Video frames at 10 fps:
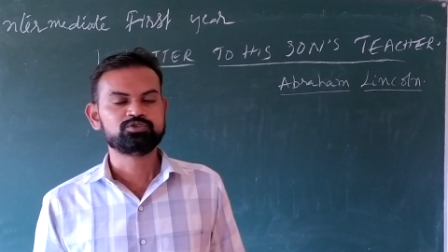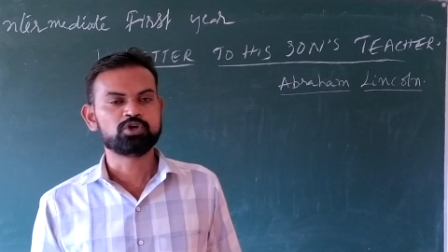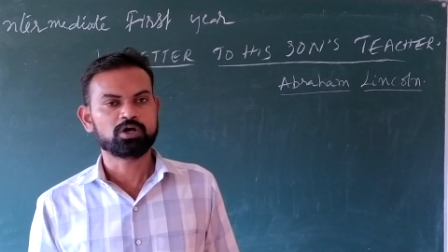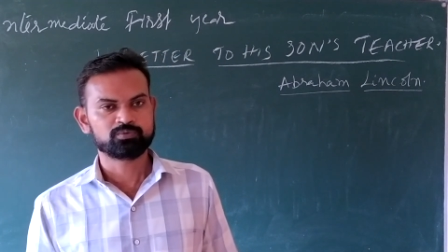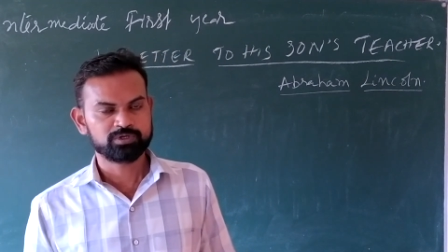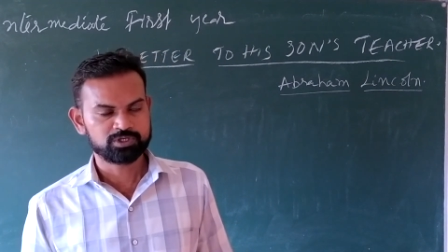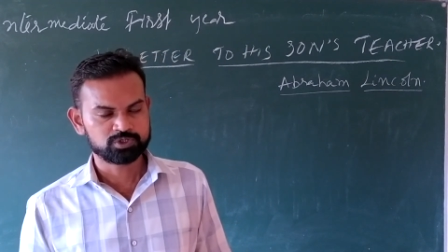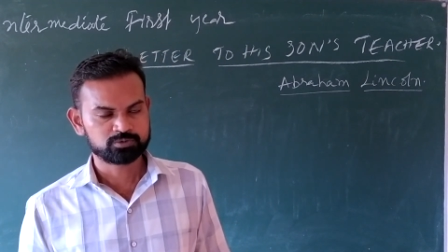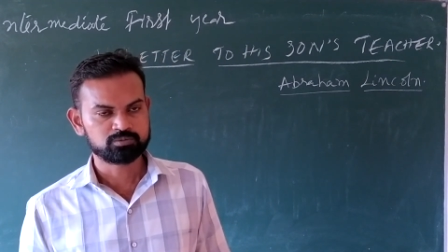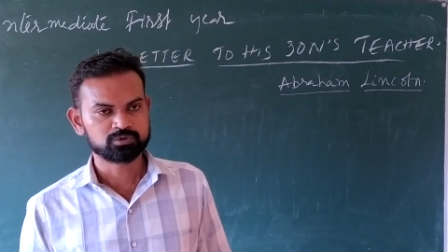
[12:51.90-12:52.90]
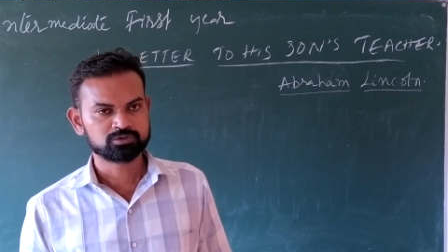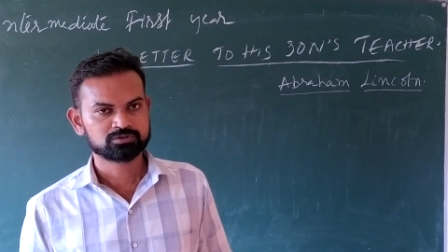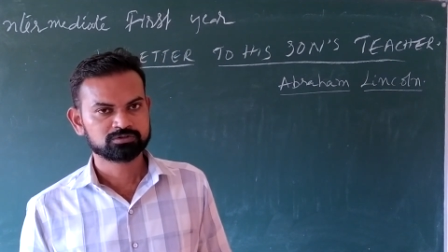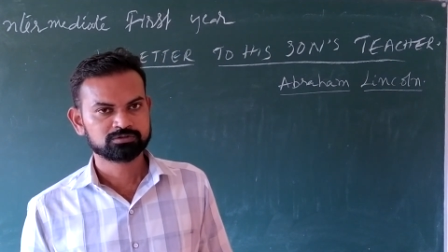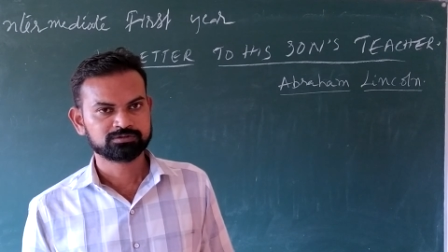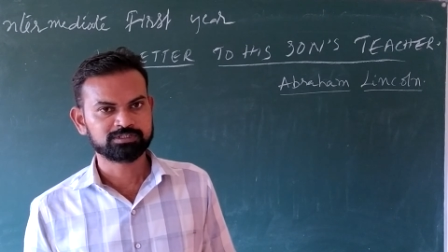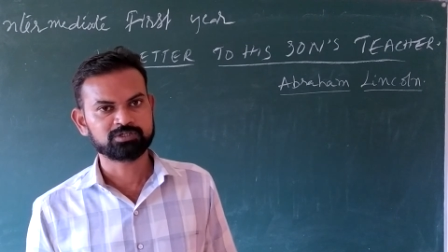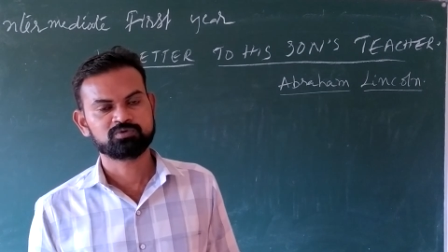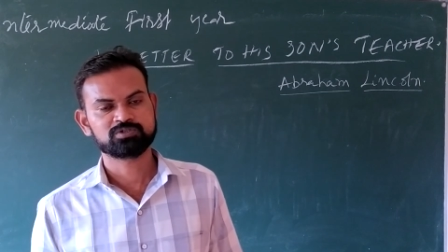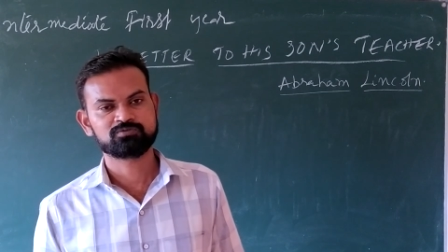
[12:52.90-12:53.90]
John Wilkes Booth.
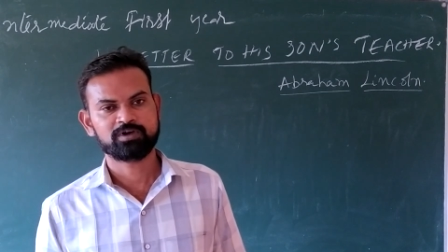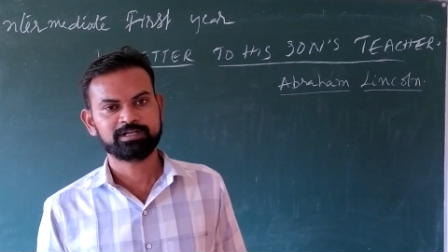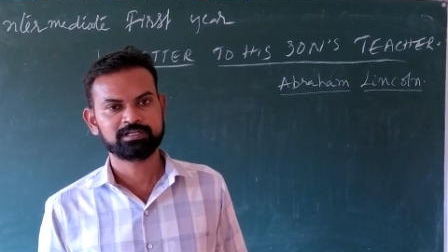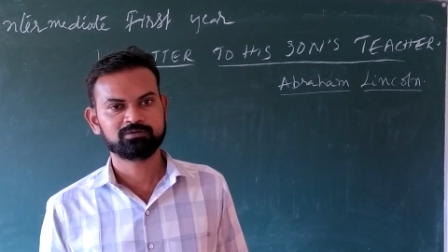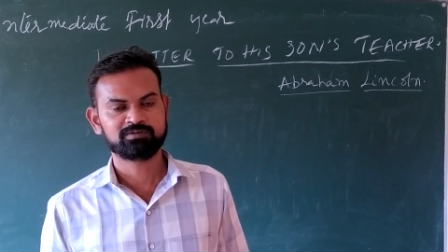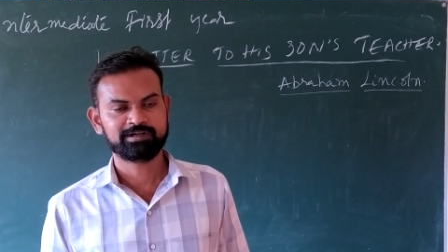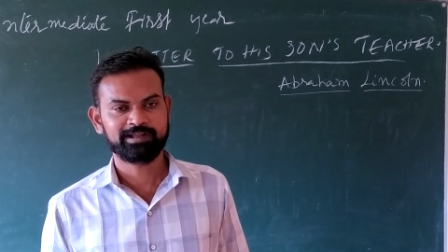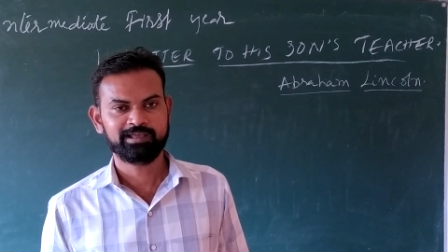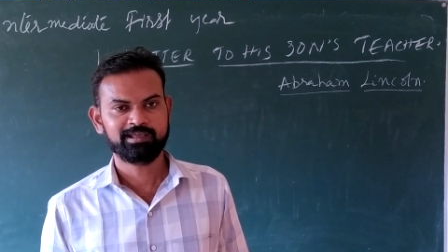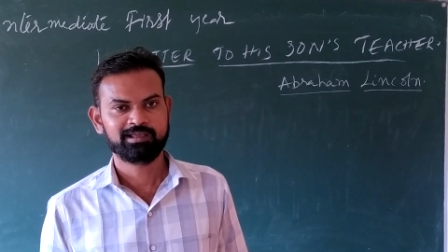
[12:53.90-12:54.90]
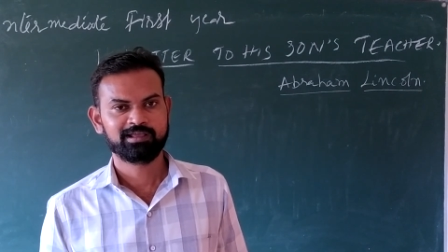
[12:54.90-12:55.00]
That was final one day.